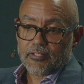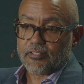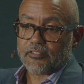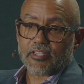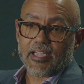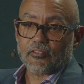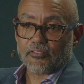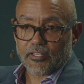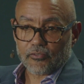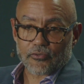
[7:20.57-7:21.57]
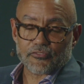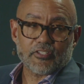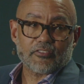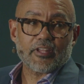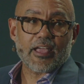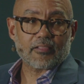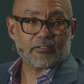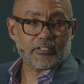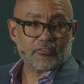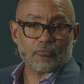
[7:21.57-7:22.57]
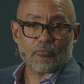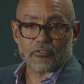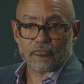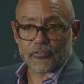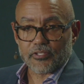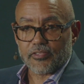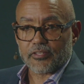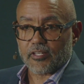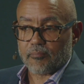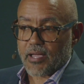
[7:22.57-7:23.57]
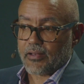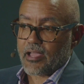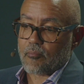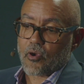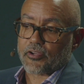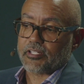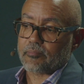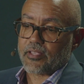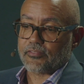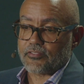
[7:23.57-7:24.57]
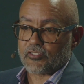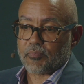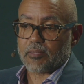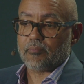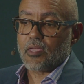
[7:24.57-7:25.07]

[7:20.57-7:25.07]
discounts and or seasonality, to one of really thinking about how marketing messages may